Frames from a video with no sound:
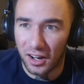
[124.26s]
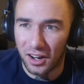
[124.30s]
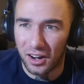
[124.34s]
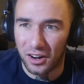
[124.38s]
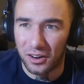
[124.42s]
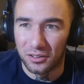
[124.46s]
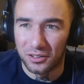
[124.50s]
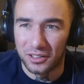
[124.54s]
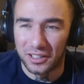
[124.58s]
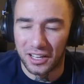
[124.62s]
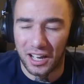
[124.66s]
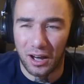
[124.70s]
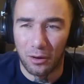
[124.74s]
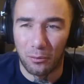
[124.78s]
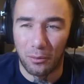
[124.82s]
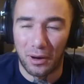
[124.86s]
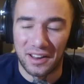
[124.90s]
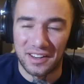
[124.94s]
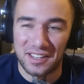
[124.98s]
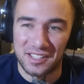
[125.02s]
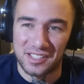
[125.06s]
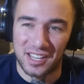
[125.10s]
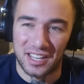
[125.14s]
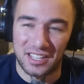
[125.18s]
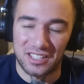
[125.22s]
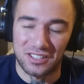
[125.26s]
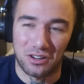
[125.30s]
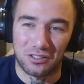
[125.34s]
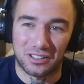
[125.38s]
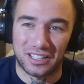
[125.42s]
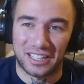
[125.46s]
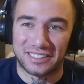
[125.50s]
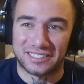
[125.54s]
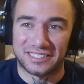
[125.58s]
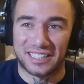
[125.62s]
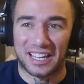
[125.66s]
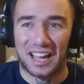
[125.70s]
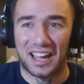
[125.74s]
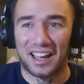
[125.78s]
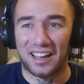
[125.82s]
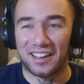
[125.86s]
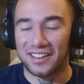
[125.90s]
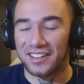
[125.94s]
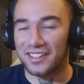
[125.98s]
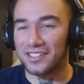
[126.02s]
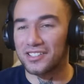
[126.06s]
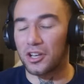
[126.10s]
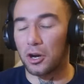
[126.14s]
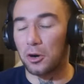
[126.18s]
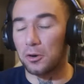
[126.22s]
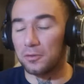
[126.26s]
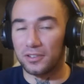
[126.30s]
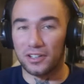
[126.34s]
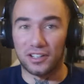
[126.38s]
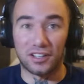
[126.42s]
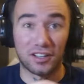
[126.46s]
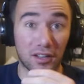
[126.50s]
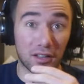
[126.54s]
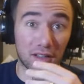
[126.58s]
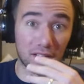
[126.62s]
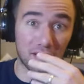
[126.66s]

Oh god, why'd he say Yokatta? It's over.